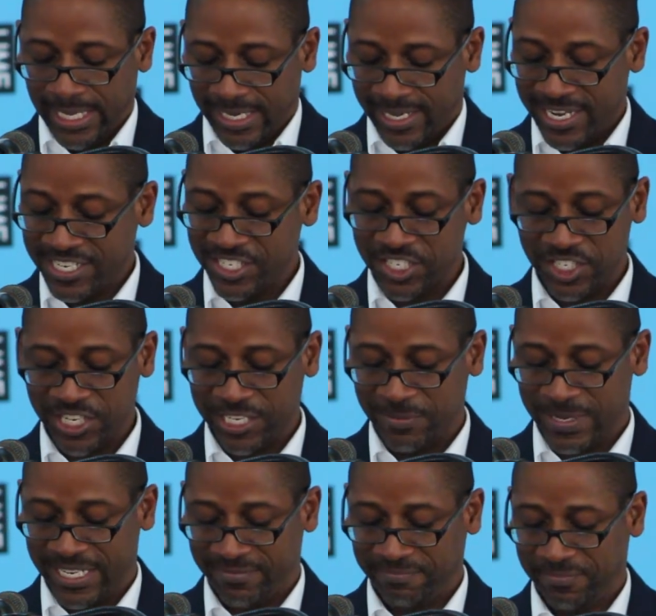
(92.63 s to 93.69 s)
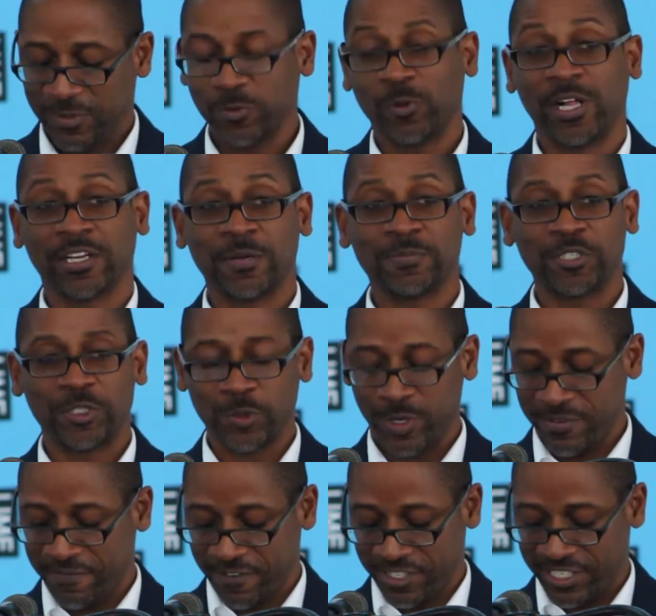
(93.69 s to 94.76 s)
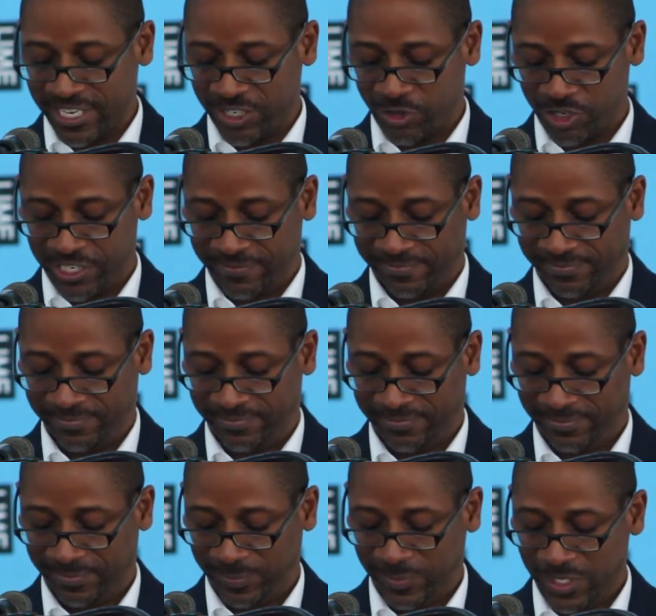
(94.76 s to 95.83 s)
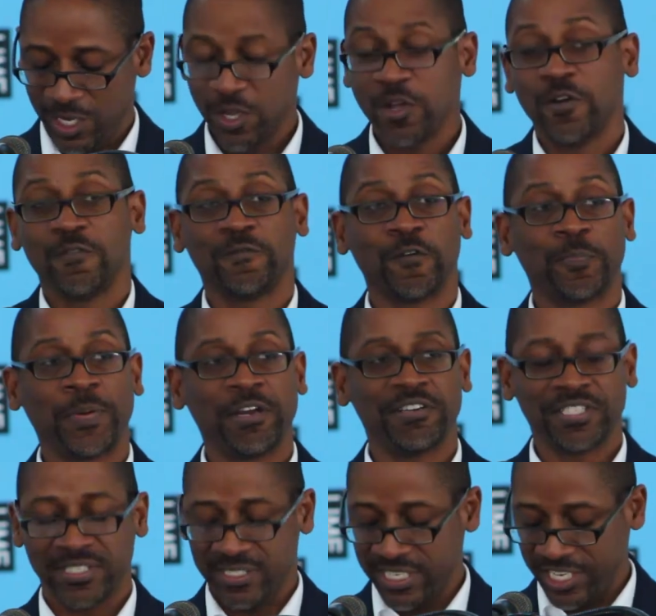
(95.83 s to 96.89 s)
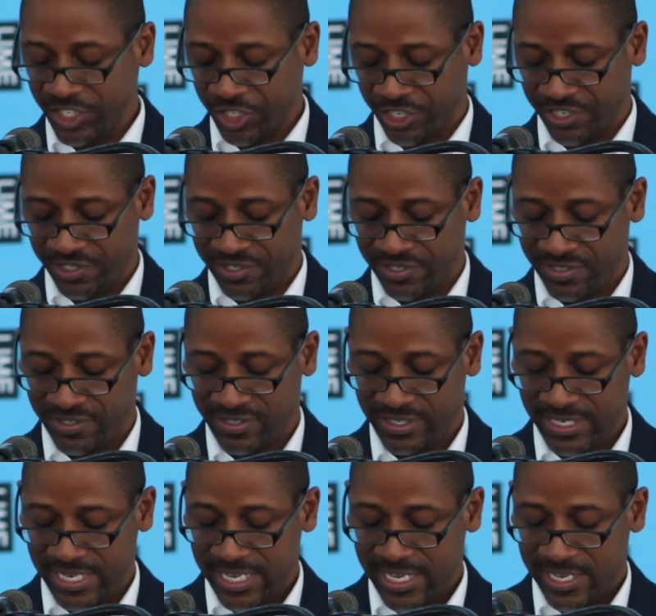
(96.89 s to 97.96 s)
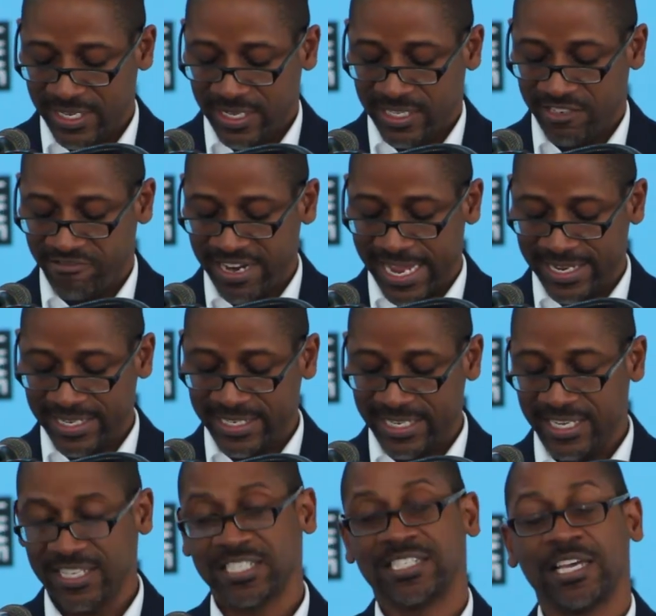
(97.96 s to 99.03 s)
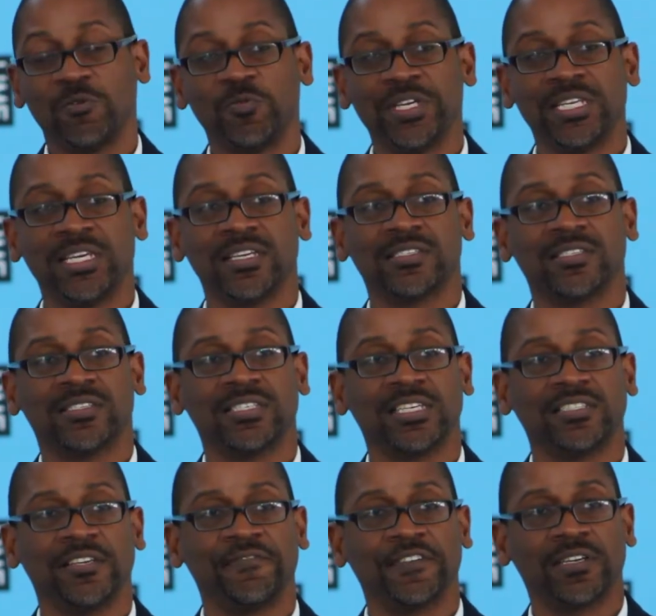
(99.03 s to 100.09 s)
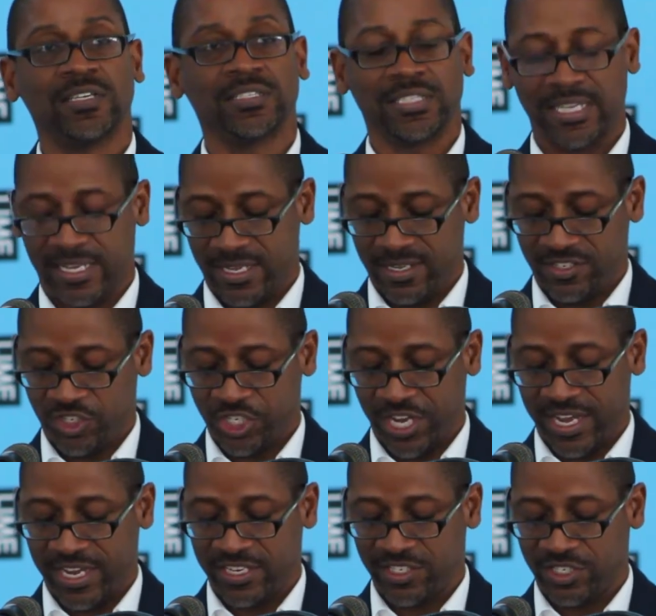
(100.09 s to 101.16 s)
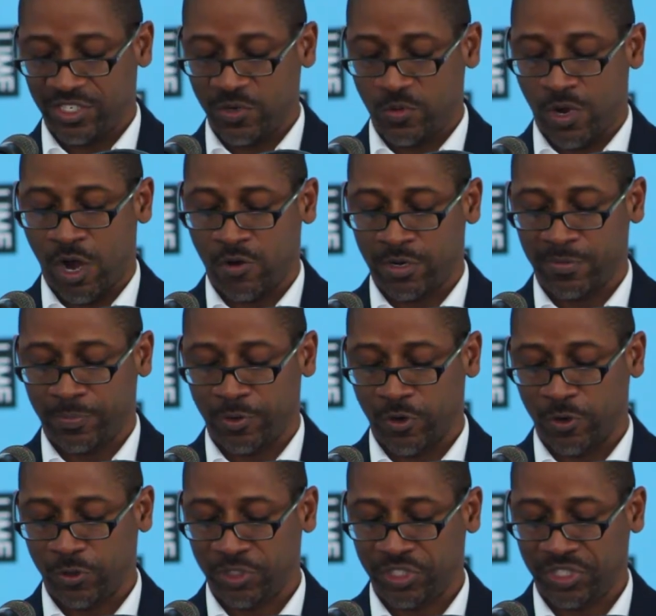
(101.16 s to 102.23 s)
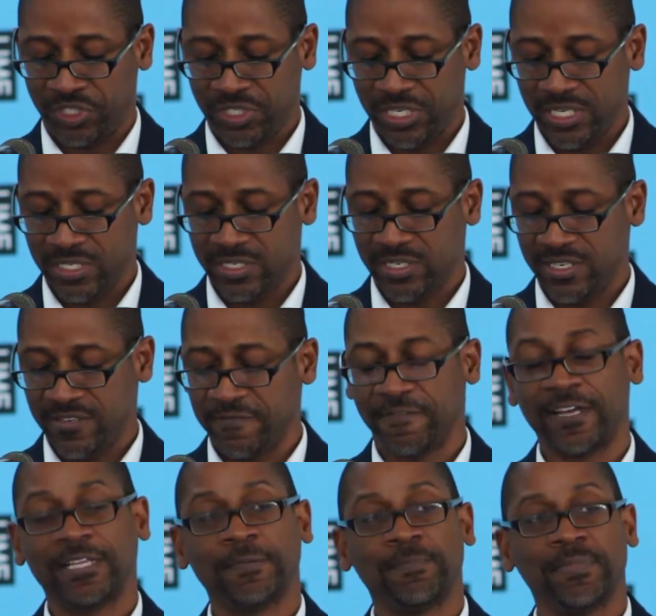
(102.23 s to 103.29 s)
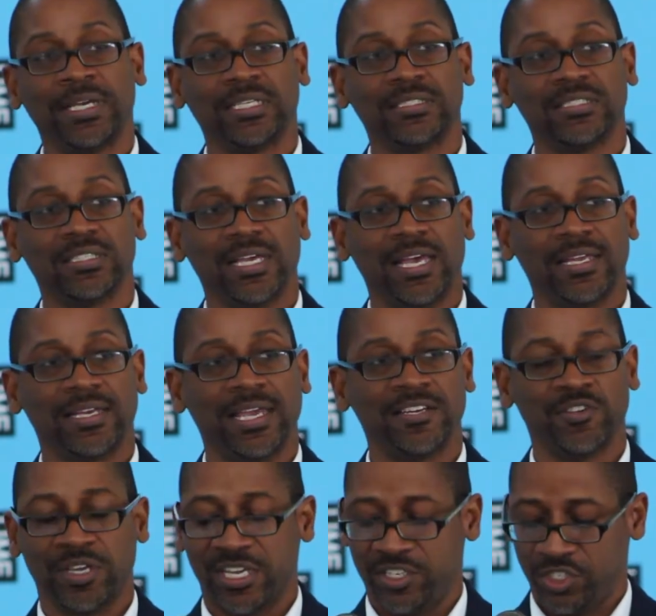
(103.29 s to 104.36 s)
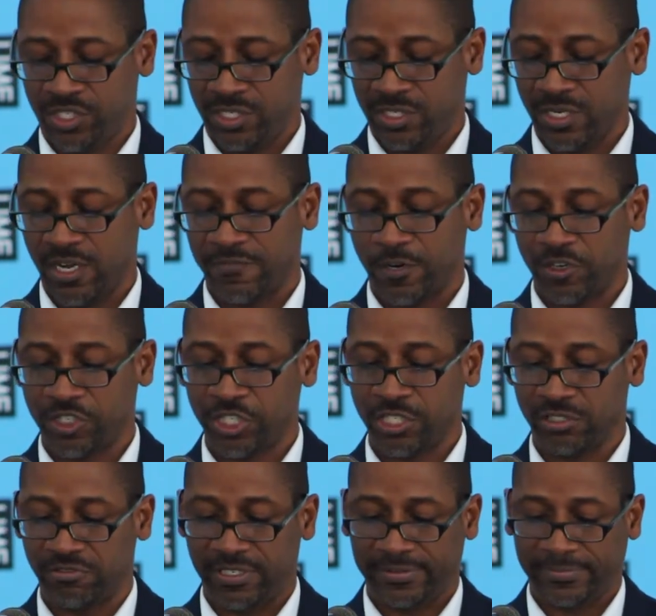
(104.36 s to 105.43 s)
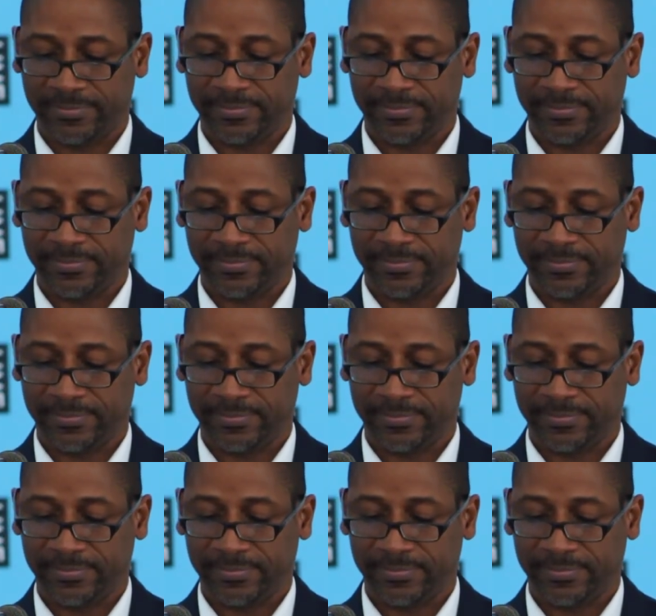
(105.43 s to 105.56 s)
Ladies and gentlemen, welcome to the 21st century. For parents and teachers, the reality is that we need to significantly change our approach to the development and education of our children.